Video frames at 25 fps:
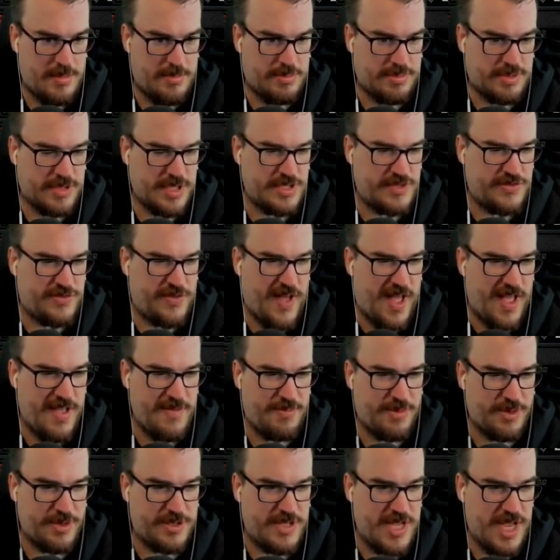Plus
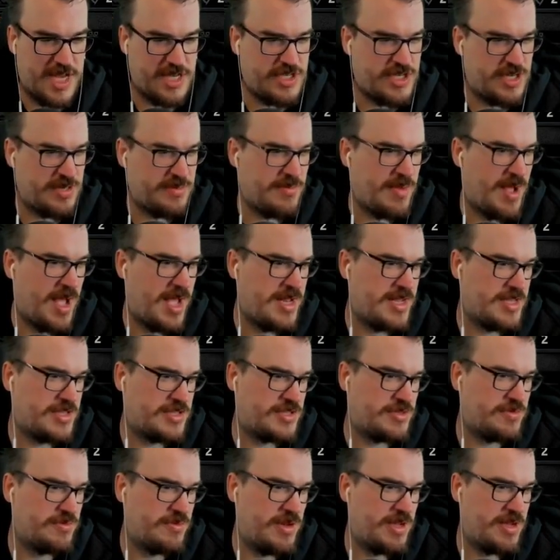five protection,
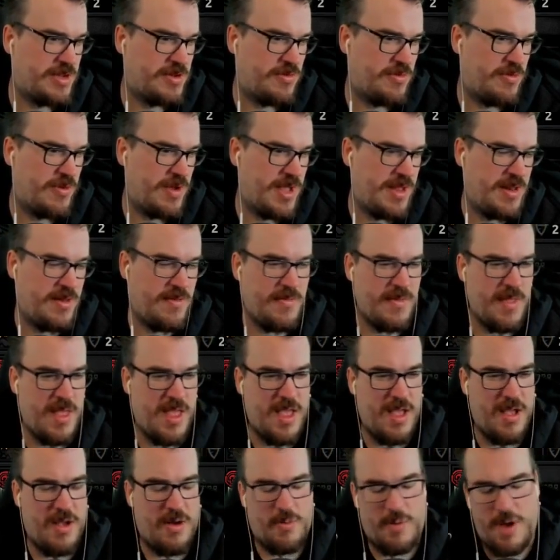minus three crit.
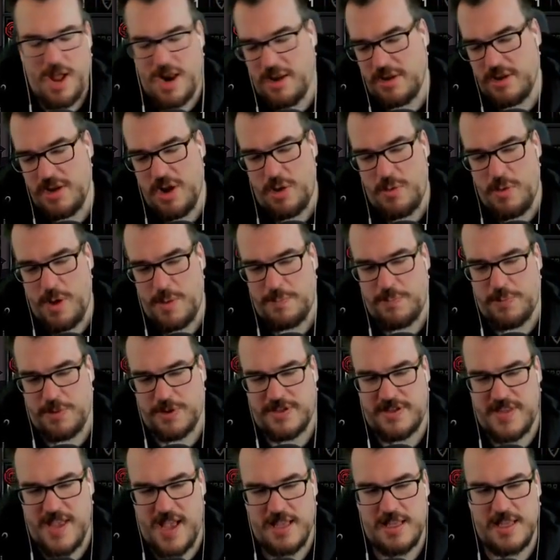Well, I don't know what
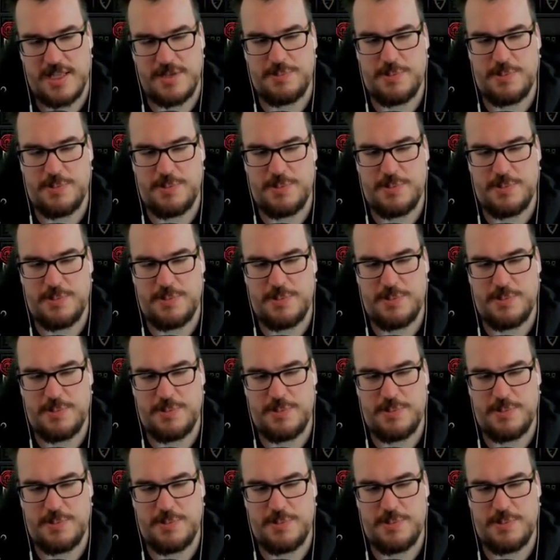protect is.